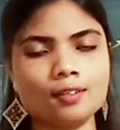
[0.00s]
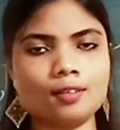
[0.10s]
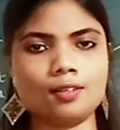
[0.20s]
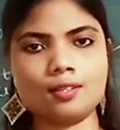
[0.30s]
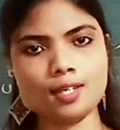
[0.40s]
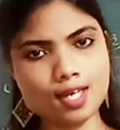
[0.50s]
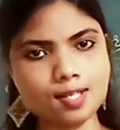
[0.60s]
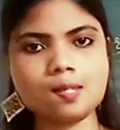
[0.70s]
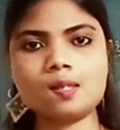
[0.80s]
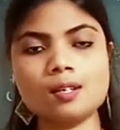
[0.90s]

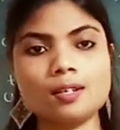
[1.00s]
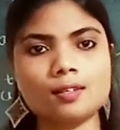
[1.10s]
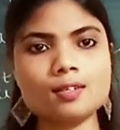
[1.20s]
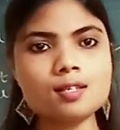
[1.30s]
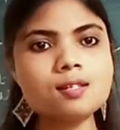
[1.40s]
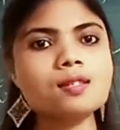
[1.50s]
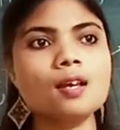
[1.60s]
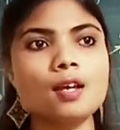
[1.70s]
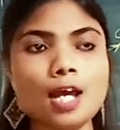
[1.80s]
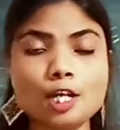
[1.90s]
Yes, this
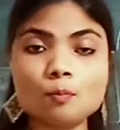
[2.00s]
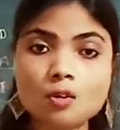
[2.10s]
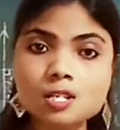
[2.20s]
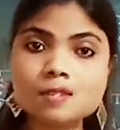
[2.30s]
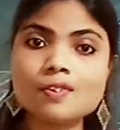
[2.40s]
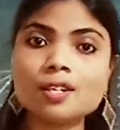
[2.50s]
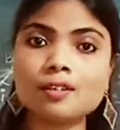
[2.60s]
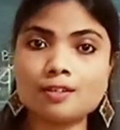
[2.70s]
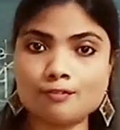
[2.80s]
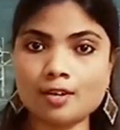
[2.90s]
atmospheric
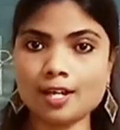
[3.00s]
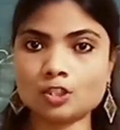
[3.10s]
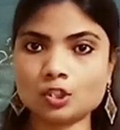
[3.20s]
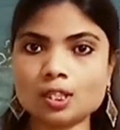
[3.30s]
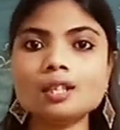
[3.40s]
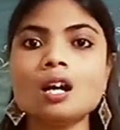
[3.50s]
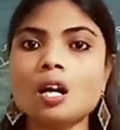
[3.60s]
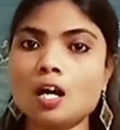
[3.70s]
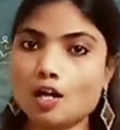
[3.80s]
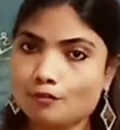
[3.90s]
refraction
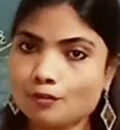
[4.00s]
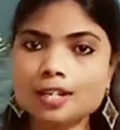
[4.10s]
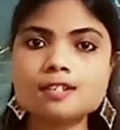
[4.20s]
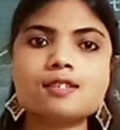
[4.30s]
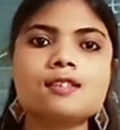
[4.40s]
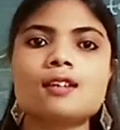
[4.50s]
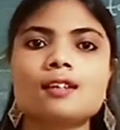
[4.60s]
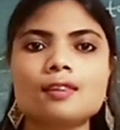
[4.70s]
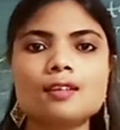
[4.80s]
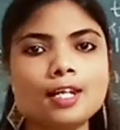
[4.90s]
affects the
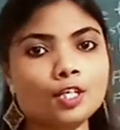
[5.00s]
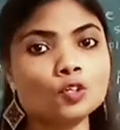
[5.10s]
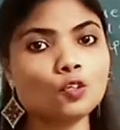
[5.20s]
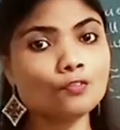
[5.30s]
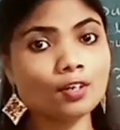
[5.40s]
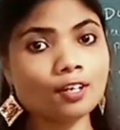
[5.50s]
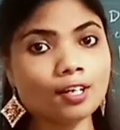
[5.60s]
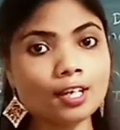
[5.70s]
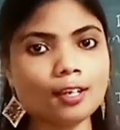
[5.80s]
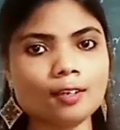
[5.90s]
length of our
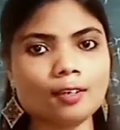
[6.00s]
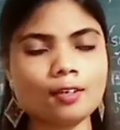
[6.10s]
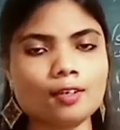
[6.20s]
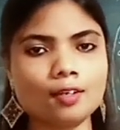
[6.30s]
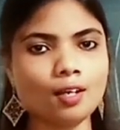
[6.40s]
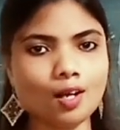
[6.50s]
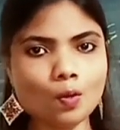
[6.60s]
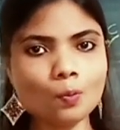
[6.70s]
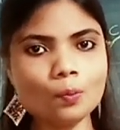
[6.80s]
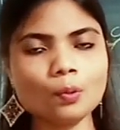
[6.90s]
day.
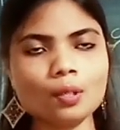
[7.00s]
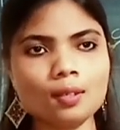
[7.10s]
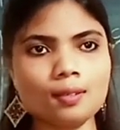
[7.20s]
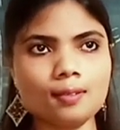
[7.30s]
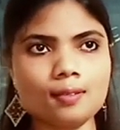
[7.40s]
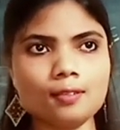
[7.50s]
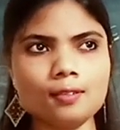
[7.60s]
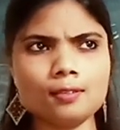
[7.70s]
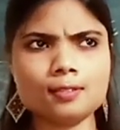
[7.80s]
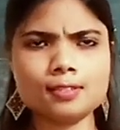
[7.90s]
How?
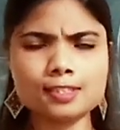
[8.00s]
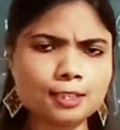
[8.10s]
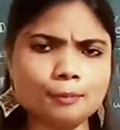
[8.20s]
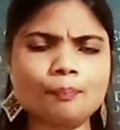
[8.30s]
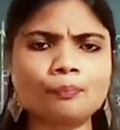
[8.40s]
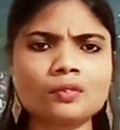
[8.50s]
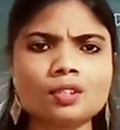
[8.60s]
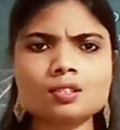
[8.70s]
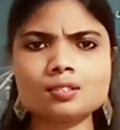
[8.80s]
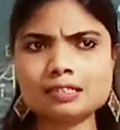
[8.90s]
See,
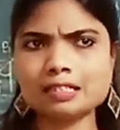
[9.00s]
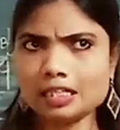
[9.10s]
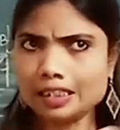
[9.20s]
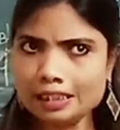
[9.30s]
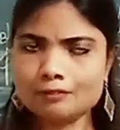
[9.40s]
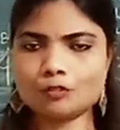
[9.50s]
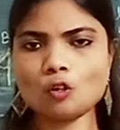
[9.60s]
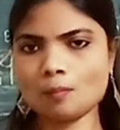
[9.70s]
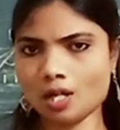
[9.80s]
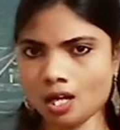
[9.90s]
starting from
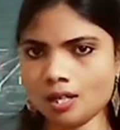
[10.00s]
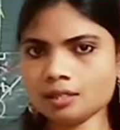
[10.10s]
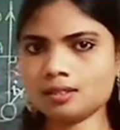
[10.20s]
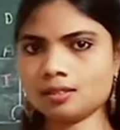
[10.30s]
Earth,